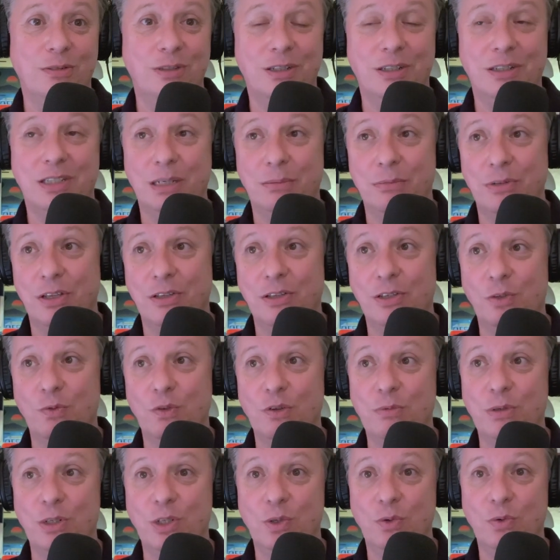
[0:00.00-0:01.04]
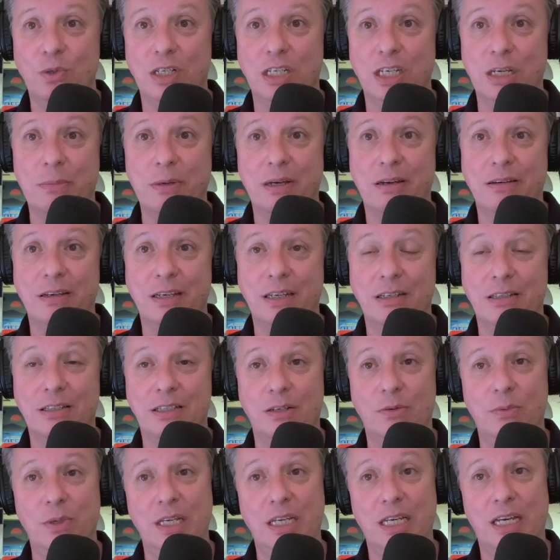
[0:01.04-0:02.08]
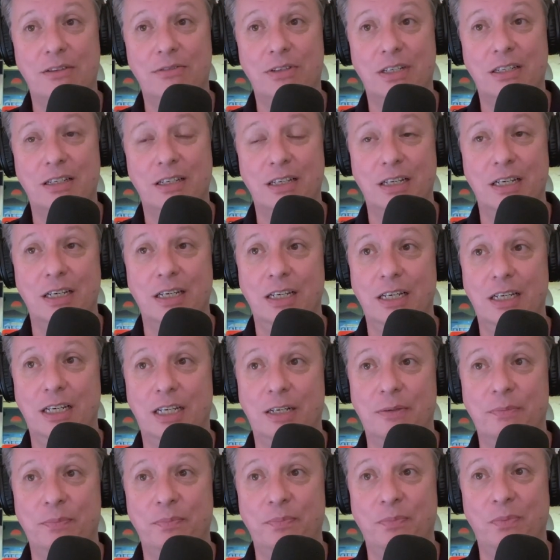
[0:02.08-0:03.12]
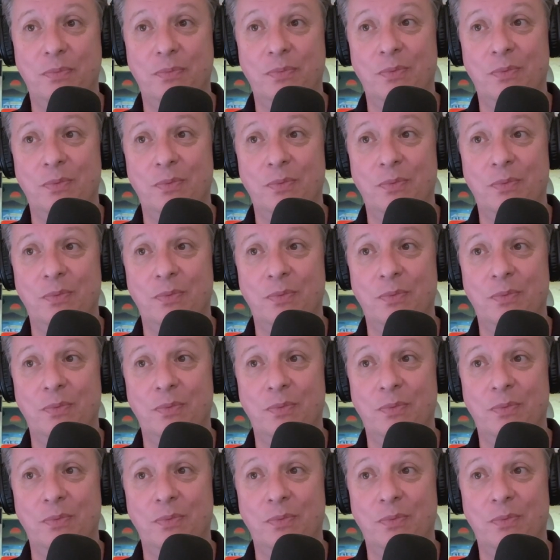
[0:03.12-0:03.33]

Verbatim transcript: you know, some of the things we've been talking about here. So we have a, um,